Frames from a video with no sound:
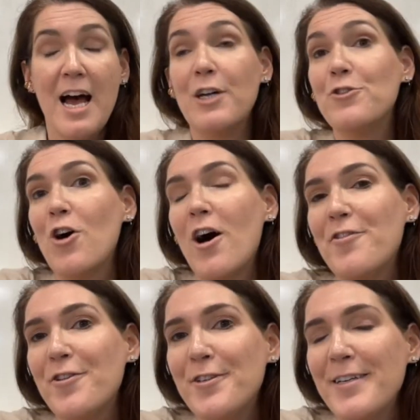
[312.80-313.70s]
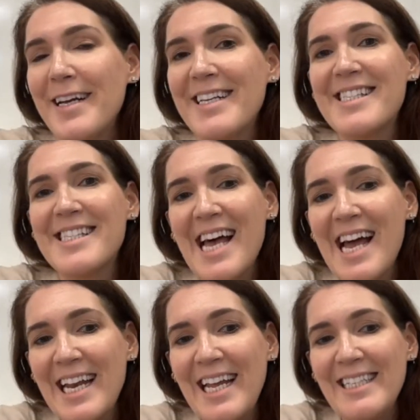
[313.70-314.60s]
Another
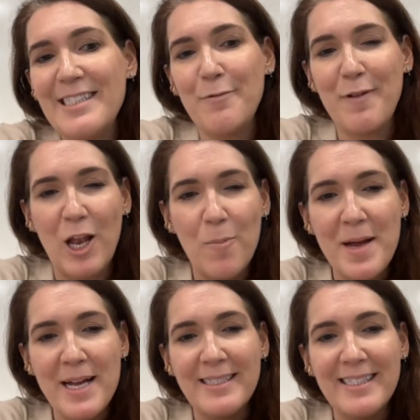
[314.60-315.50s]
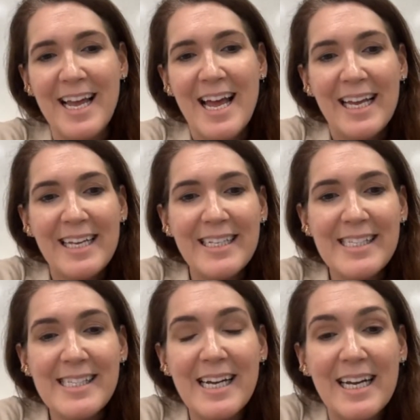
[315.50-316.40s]
exciting development
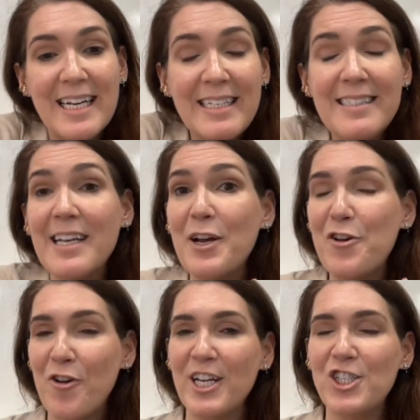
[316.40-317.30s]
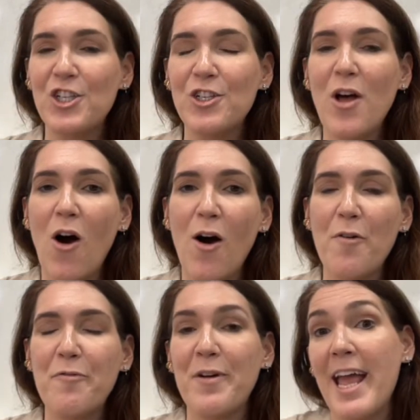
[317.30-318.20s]
is the integration
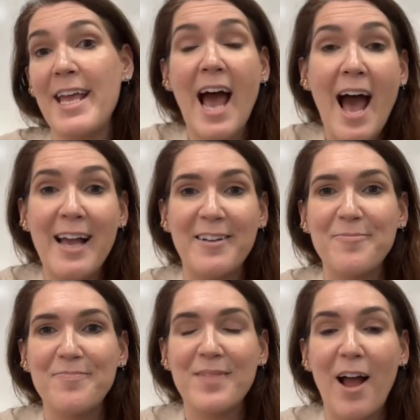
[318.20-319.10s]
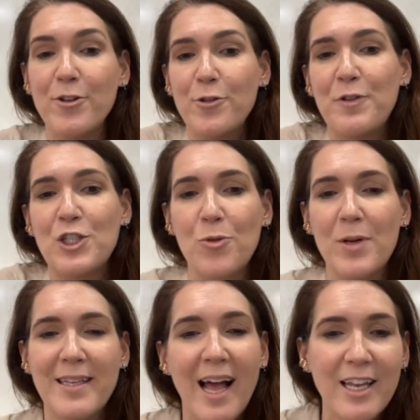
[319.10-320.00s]
of AI, artificial
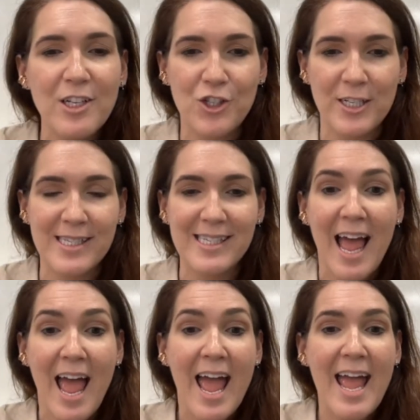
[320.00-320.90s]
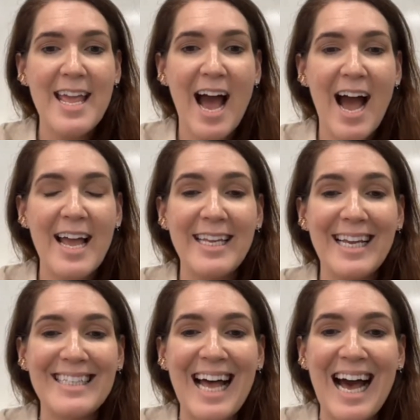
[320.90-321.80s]
intelligence. AI
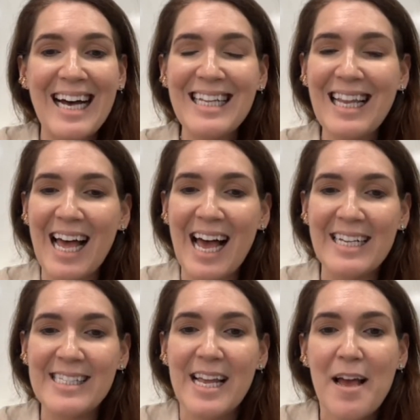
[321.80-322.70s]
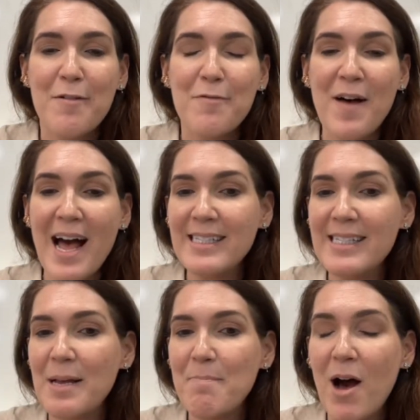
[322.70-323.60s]
can analyze
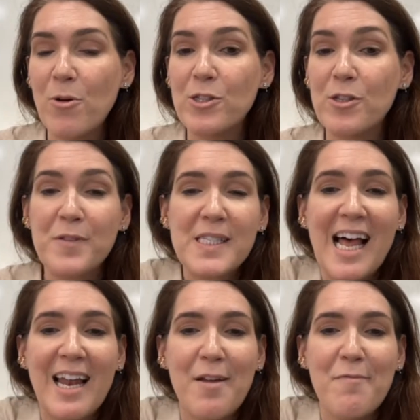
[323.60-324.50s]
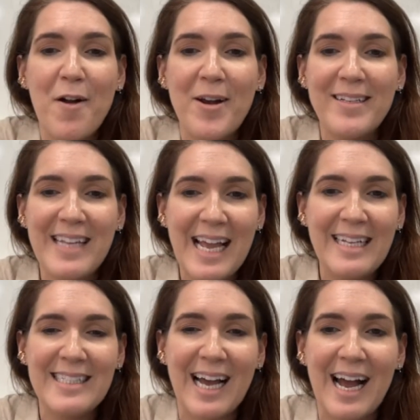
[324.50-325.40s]
vast amounts of salivary
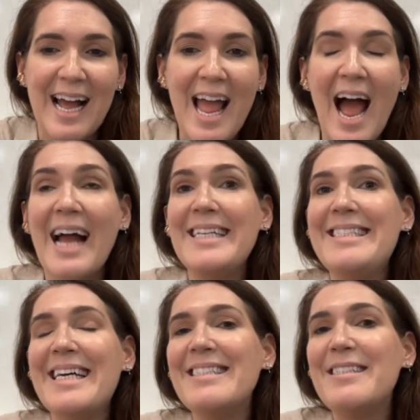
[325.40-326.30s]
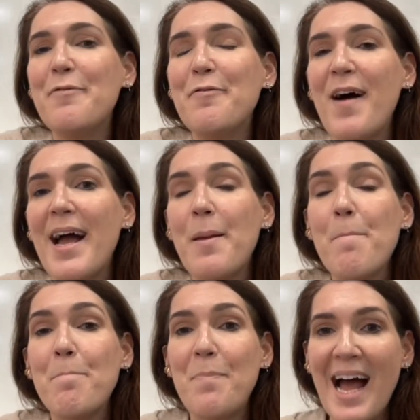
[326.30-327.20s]
data, identifying
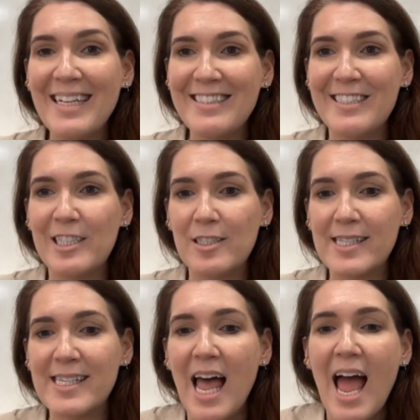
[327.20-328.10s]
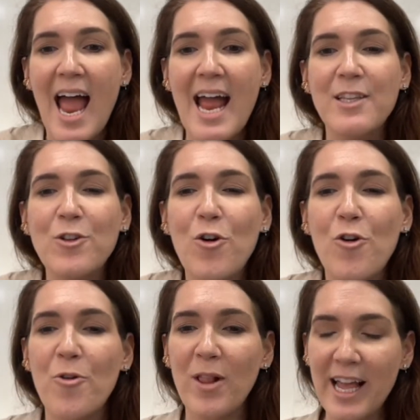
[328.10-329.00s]
patterns and
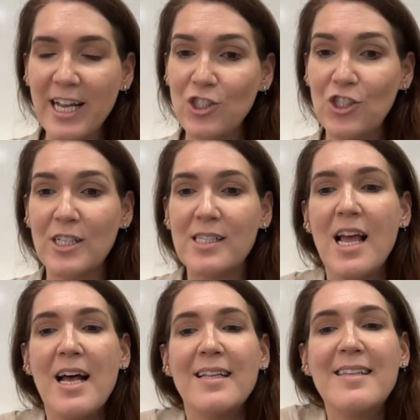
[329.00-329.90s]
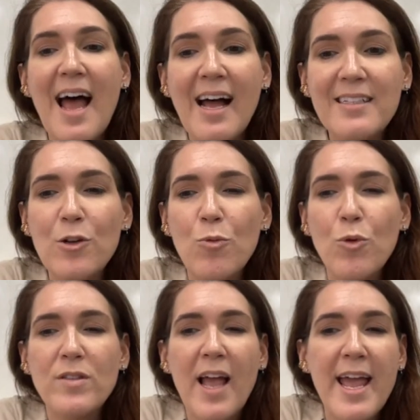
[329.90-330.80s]
correlations that
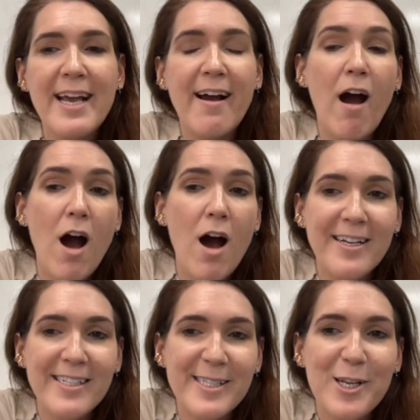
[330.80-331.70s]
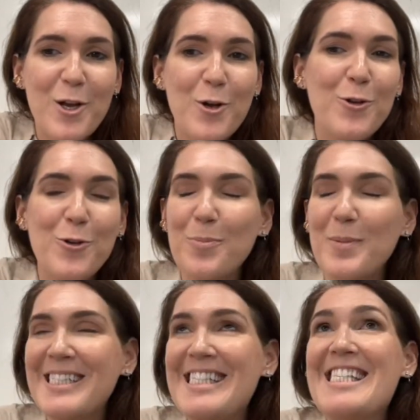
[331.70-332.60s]
would take us
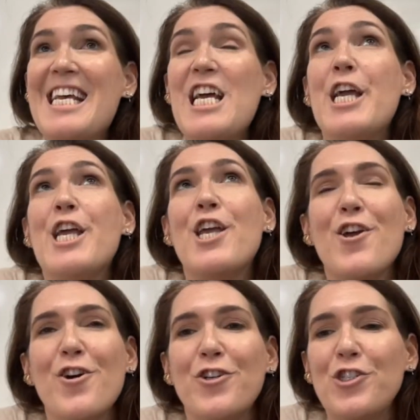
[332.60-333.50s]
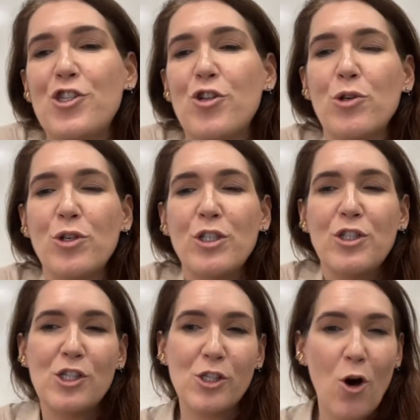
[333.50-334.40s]
humans years to
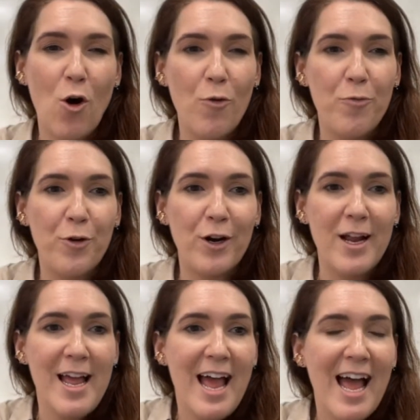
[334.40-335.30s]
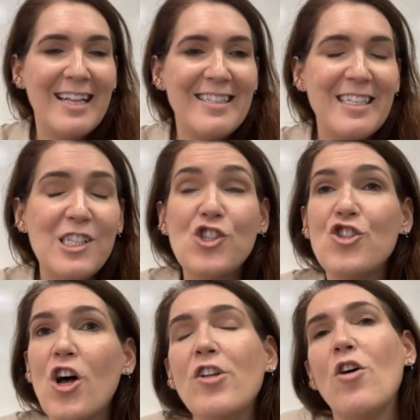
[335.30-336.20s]
discover. And this
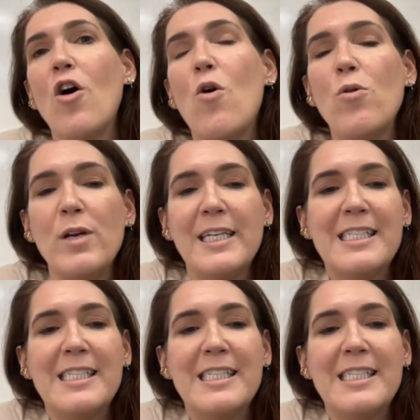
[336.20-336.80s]
not only